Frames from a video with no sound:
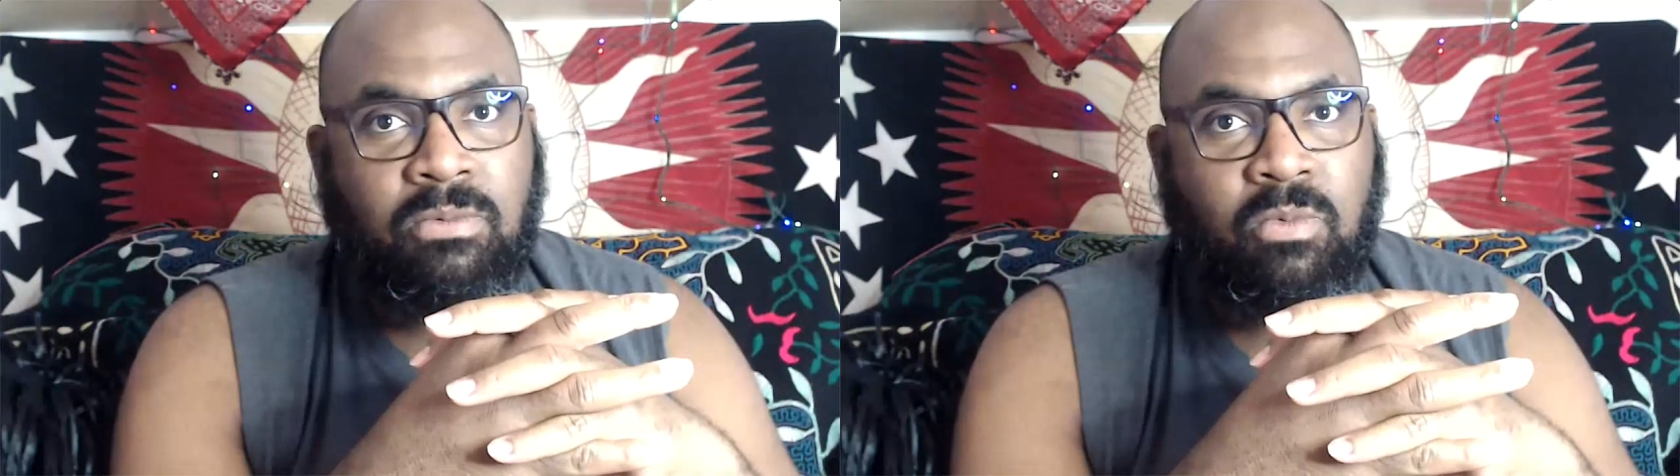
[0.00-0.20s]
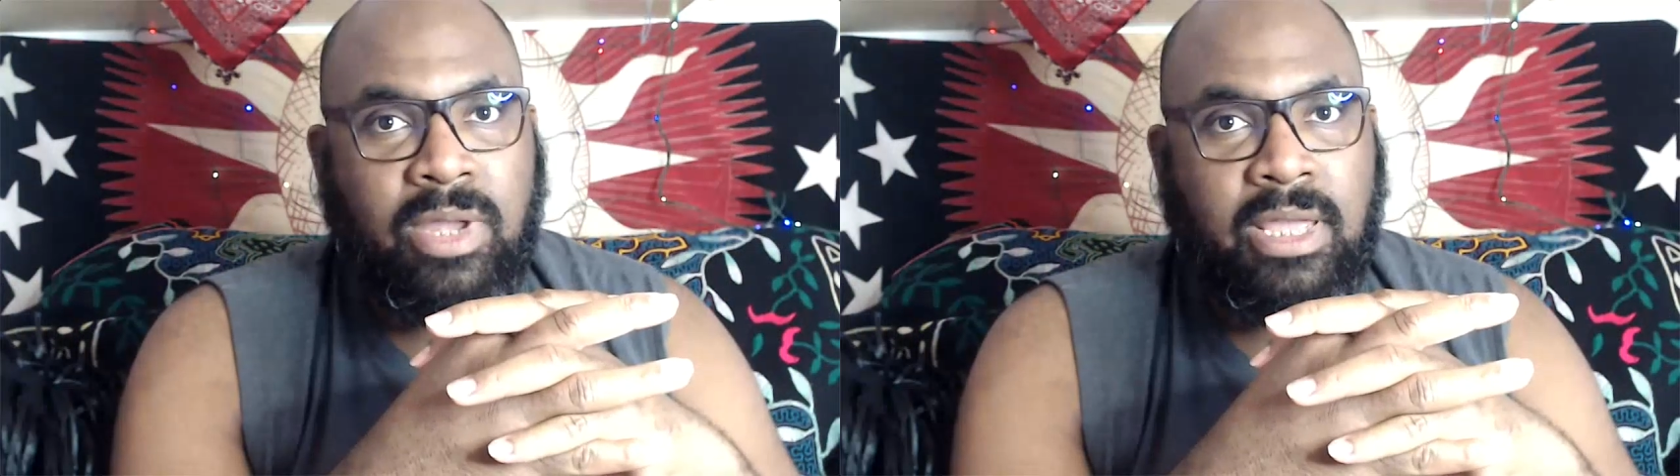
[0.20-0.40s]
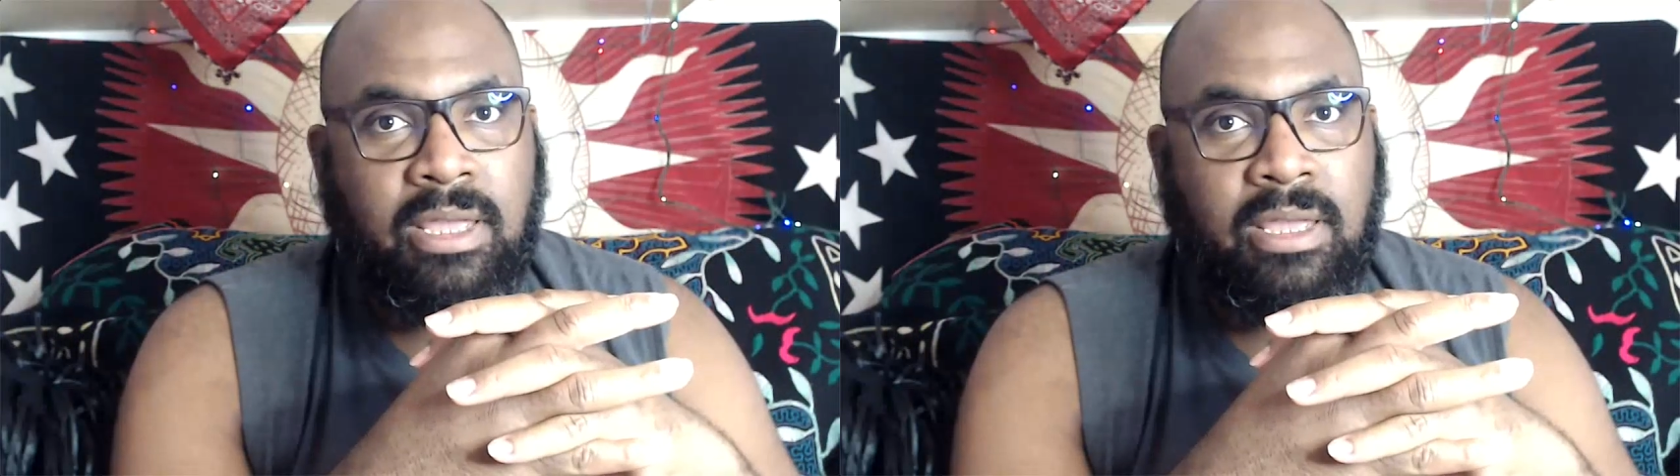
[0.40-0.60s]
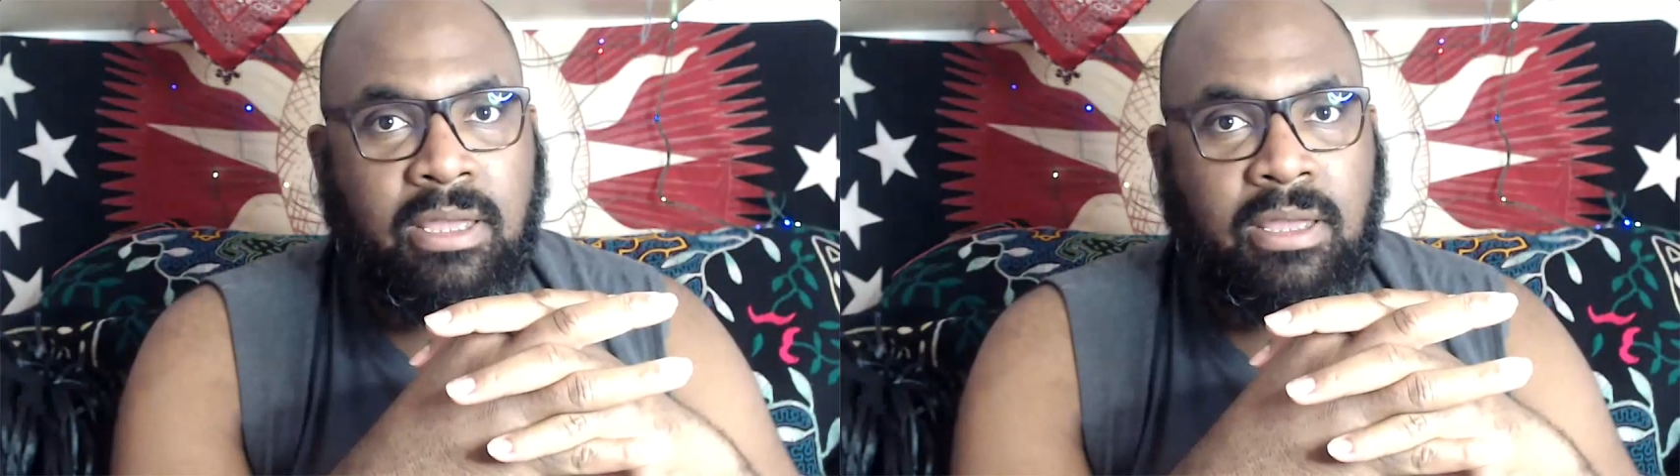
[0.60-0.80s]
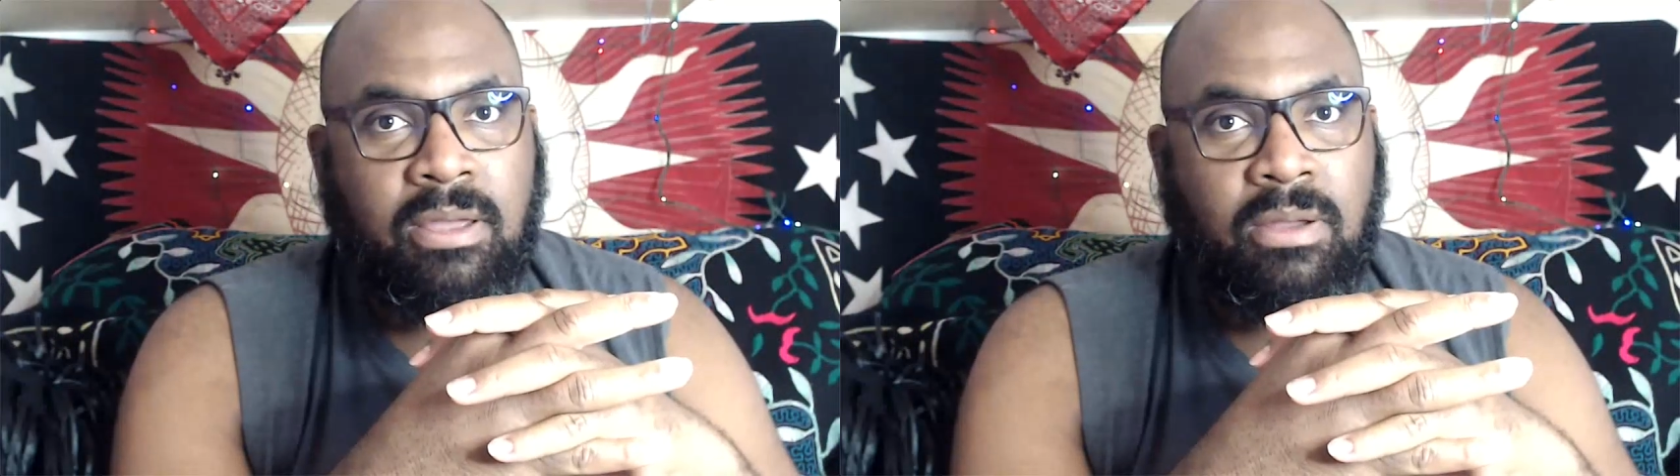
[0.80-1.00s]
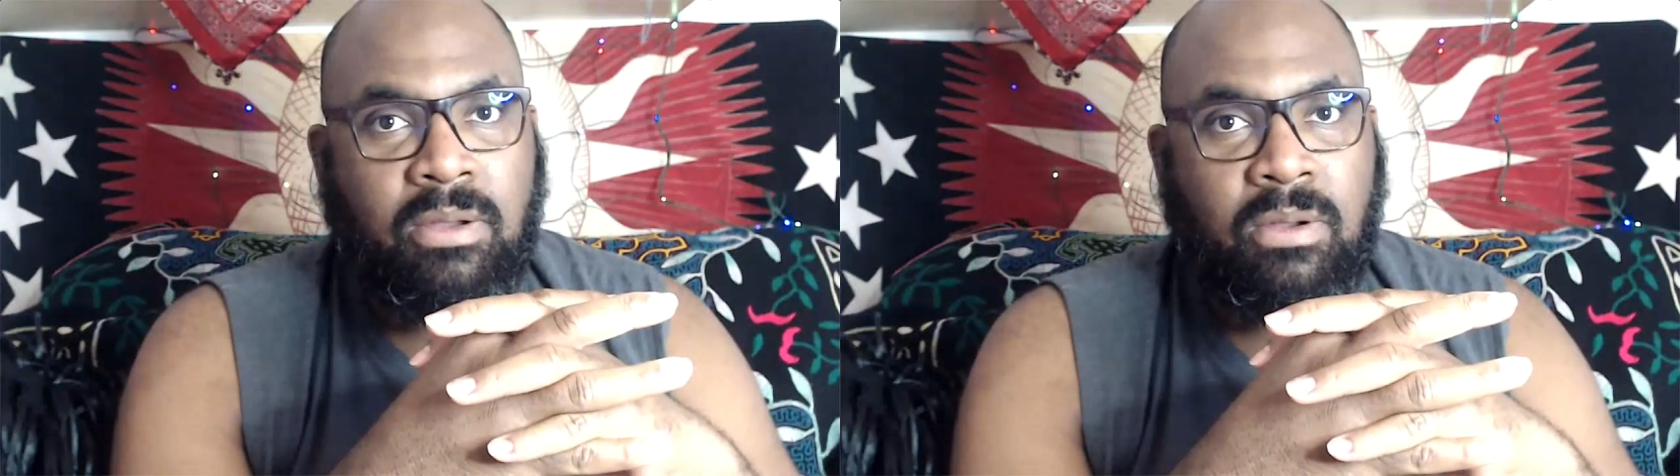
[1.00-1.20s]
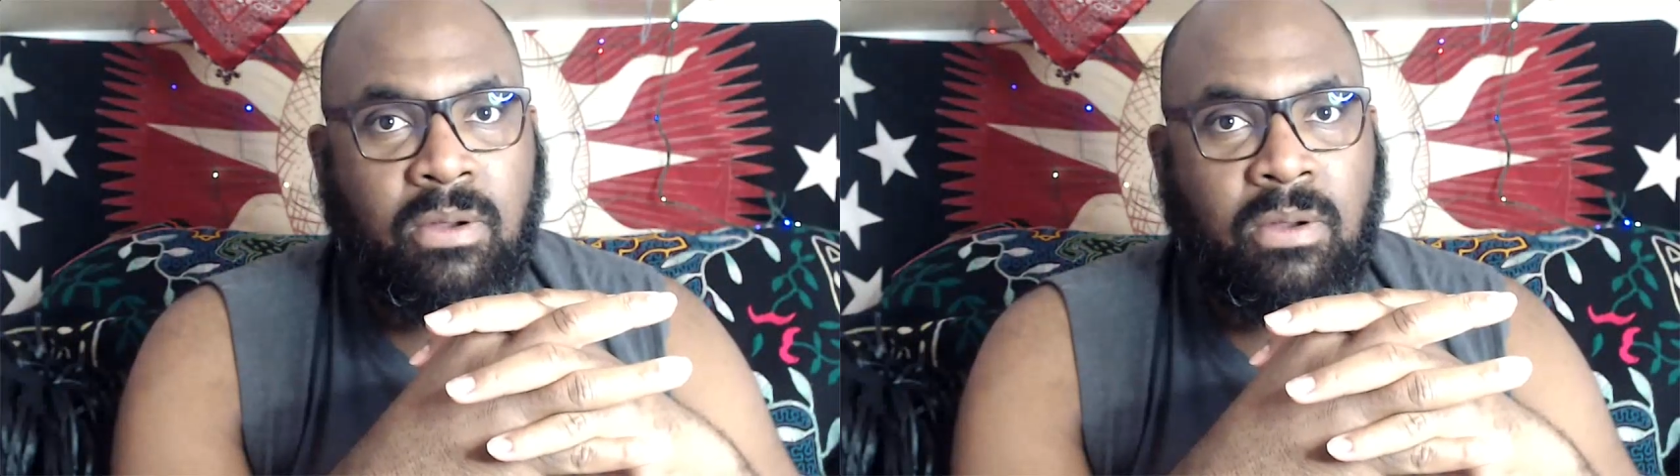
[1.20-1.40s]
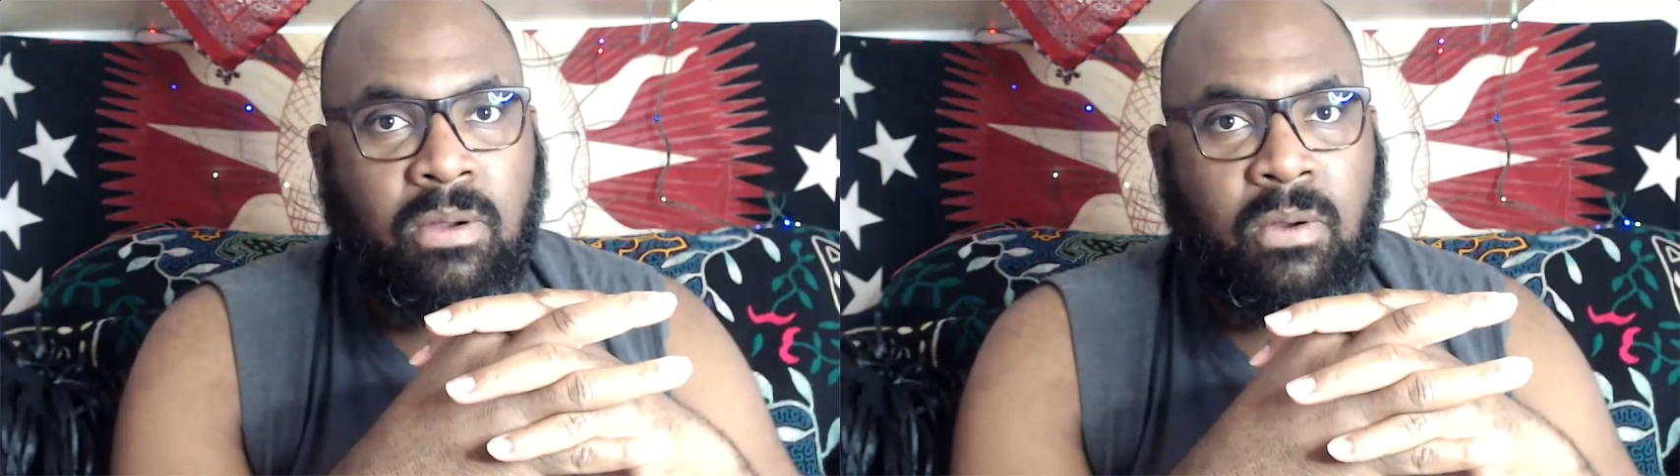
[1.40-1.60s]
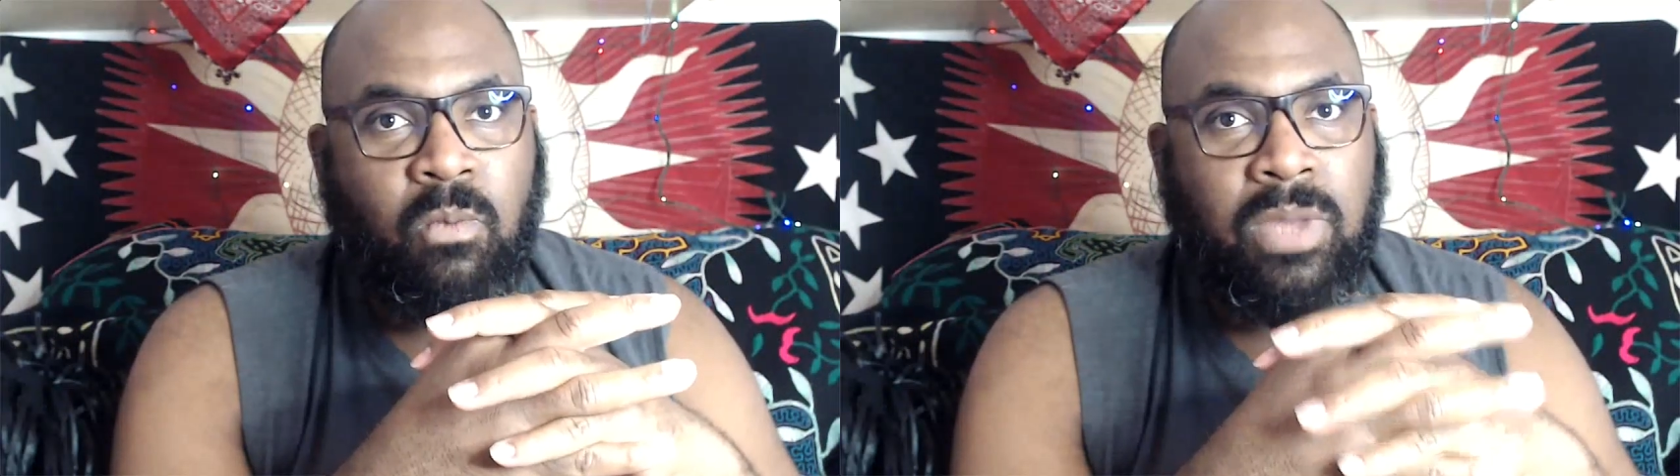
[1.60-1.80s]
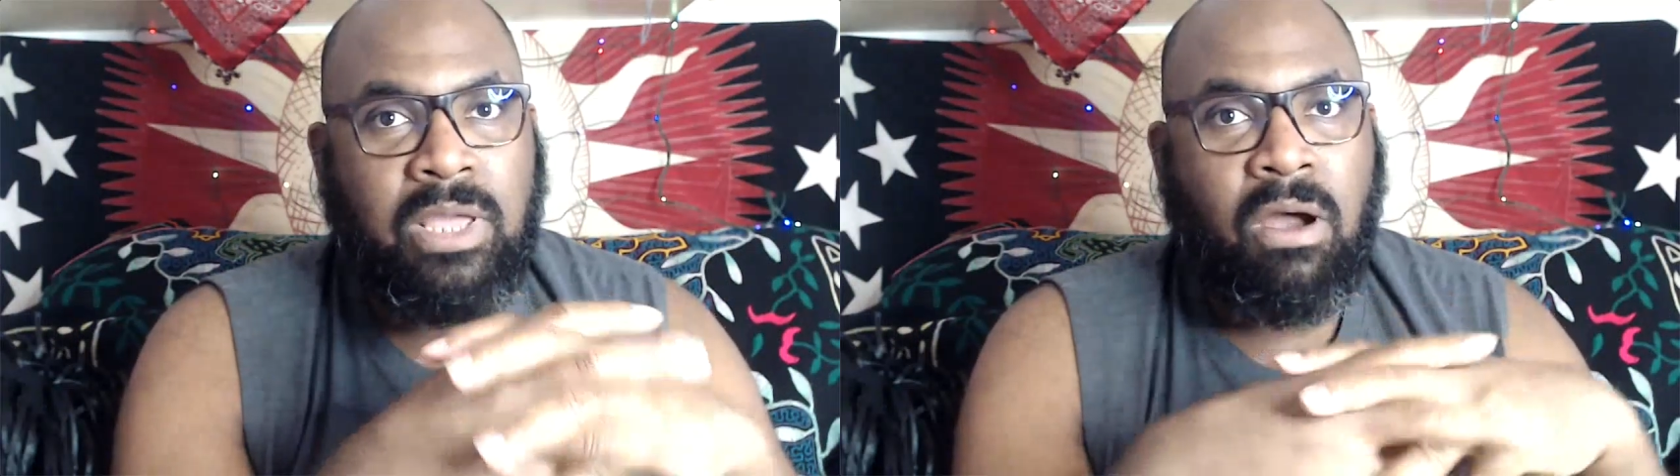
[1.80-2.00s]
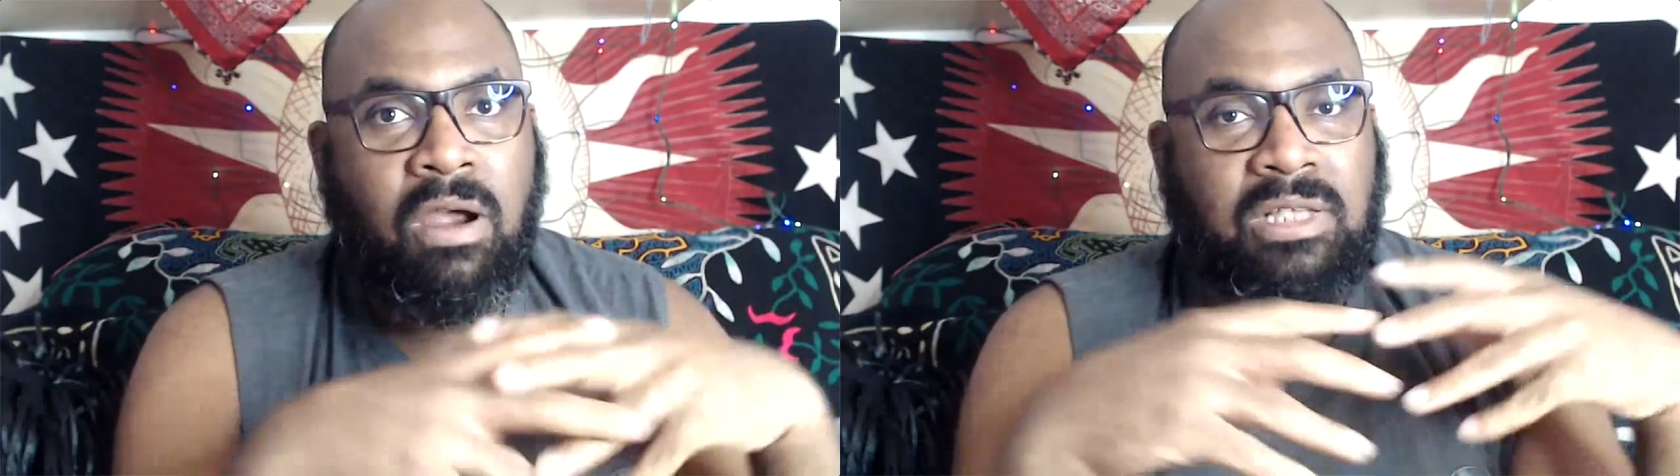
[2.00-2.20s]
we are